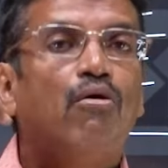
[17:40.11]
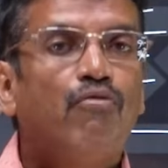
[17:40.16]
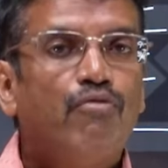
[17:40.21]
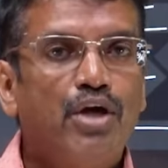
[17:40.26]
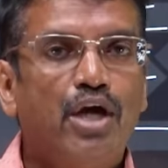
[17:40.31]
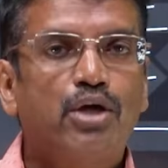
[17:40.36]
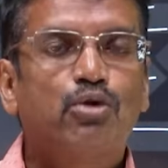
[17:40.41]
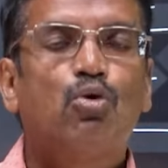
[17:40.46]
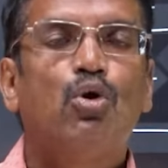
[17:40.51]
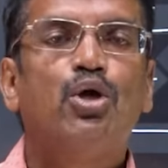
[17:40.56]

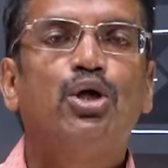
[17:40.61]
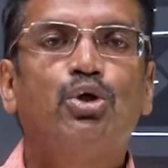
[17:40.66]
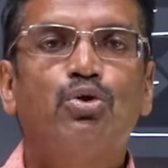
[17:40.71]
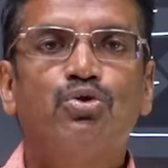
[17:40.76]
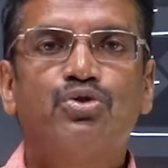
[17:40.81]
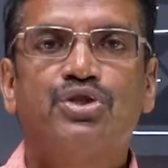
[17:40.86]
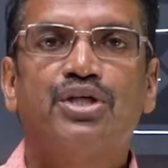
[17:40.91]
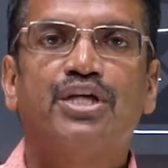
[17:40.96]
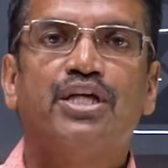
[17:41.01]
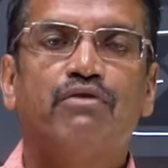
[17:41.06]
we are going
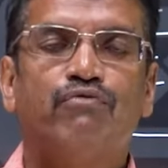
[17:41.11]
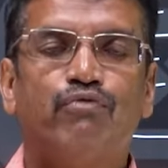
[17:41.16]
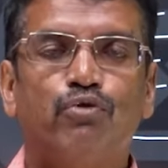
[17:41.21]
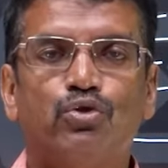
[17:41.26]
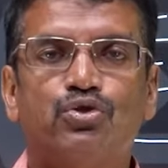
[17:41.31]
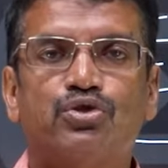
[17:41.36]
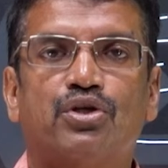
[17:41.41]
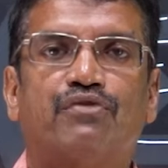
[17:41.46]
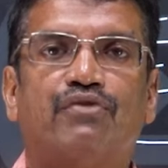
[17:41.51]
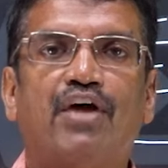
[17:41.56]
to see in
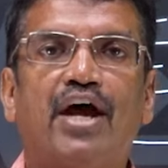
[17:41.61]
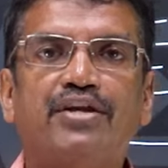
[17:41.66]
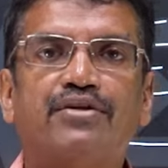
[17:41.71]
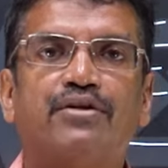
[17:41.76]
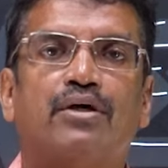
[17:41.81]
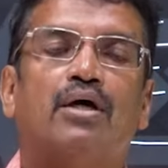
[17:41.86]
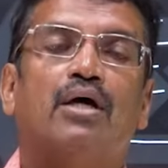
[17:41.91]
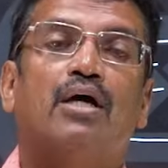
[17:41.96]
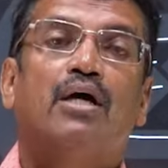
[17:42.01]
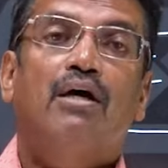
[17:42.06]
future that
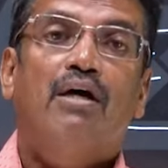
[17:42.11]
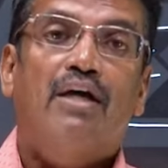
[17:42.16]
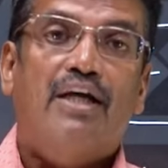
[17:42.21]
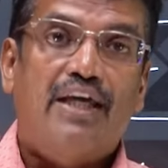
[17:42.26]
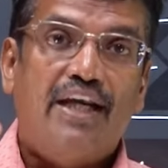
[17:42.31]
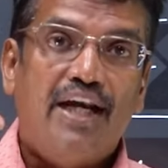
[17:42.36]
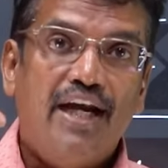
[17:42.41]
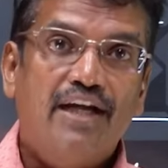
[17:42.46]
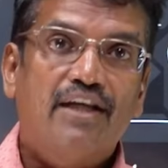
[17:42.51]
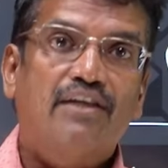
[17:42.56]

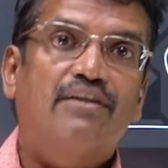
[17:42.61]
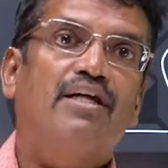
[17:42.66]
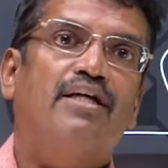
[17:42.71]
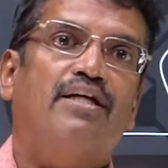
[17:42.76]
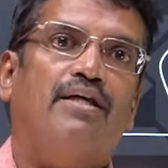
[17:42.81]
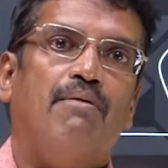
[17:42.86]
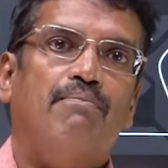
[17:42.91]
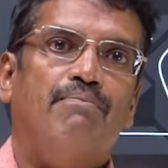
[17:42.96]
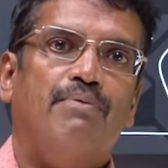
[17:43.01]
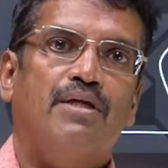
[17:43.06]
greater the
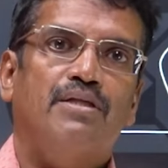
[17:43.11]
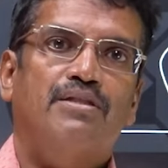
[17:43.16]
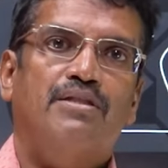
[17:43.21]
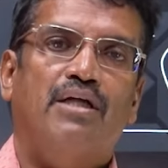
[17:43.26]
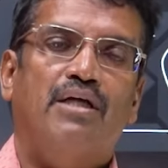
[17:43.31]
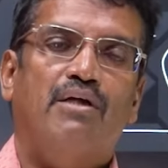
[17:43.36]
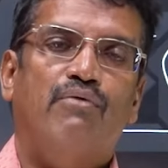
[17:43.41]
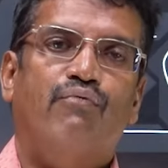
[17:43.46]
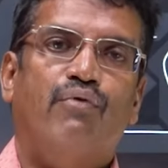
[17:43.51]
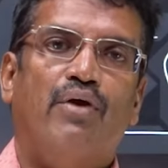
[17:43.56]

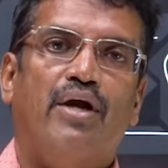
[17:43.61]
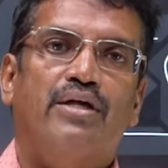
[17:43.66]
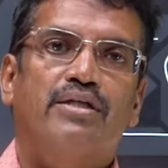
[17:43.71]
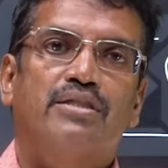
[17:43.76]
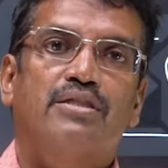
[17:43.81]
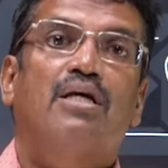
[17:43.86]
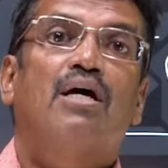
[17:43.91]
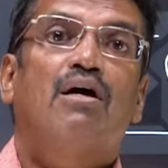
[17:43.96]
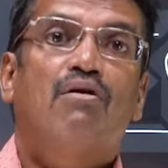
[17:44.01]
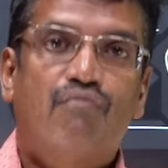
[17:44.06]
temperature
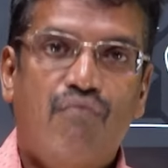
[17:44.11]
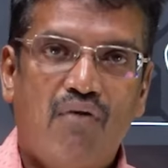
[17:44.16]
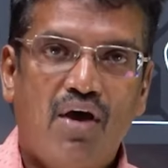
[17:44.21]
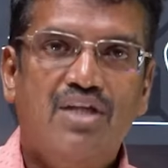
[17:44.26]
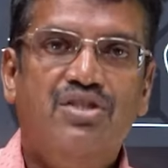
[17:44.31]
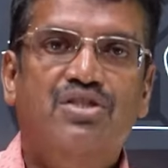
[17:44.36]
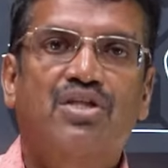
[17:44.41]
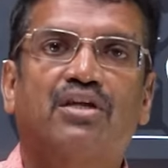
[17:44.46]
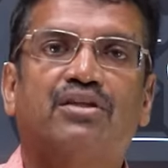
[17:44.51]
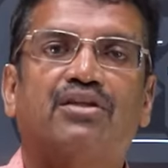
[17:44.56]
difference,
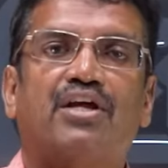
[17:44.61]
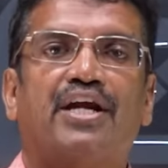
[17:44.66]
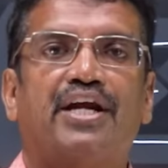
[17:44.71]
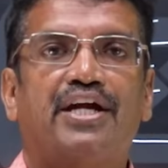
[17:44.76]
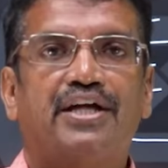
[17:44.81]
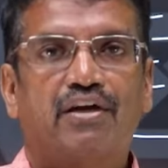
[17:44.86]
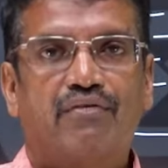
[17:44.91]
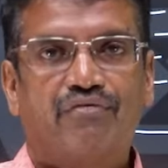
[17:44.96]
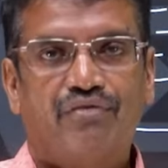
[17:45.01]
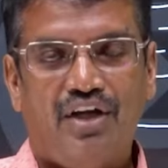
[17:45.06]
faster the
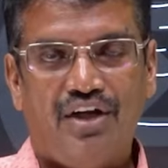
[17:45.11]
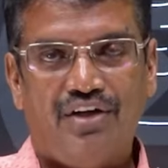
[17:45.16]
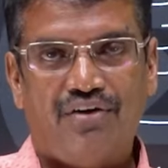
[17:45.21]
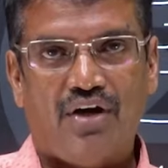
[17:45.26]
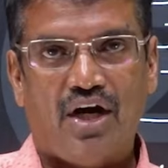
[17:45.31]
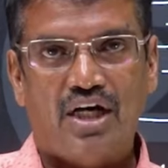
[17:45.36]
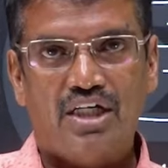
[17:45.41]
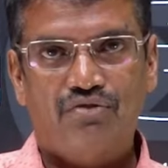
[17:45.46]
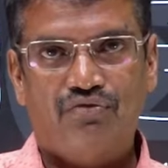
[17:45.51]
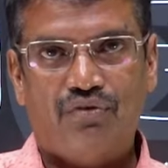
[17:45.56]
rate of heat
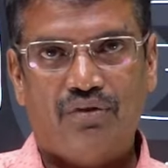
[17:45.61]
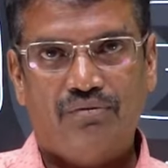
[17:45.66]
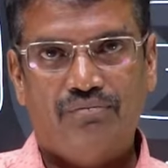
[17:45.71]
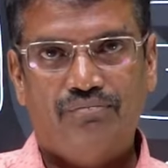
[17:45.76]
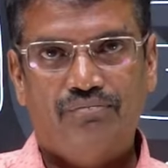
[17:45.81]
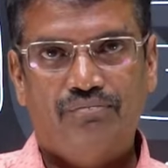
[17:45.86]
transfer.